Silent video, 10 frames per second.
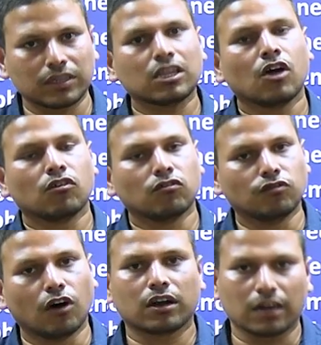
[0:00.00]
with
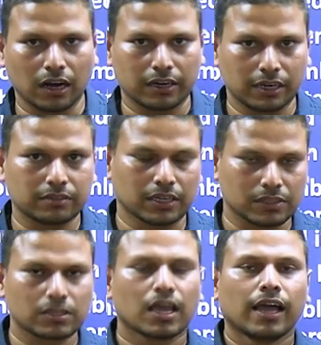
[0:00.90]
war related
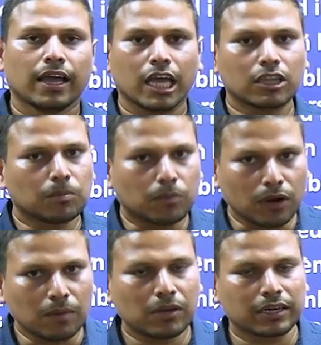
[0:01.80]
things. In the
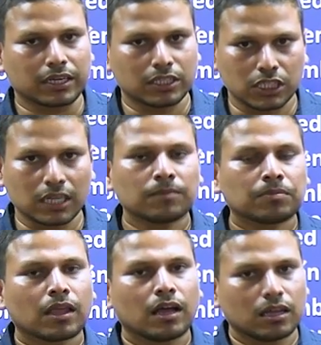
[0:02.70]
Puram literature
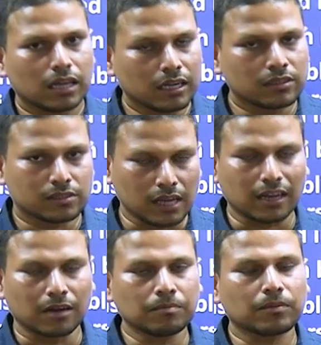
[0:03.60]
in
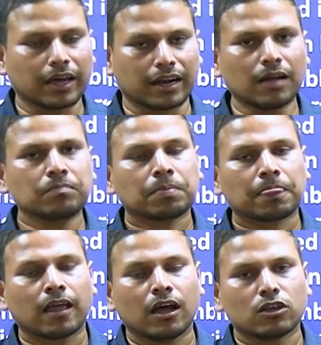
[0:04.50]
Sangam era,
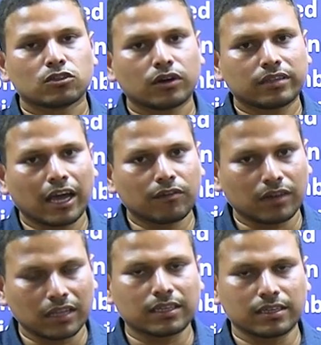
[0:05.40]
so they have
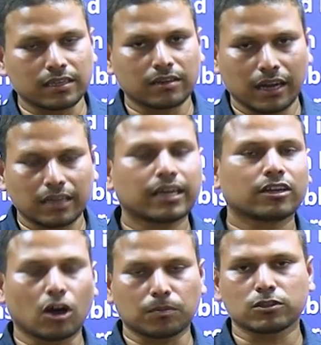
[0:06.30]
in the entire
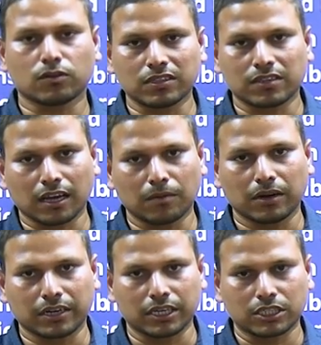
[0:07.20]
corpus of the Sangam
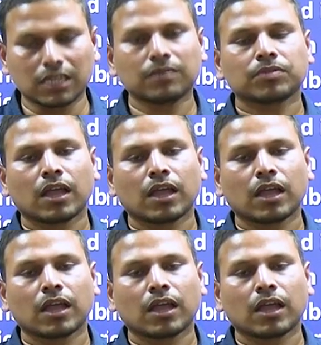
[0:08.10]
literature,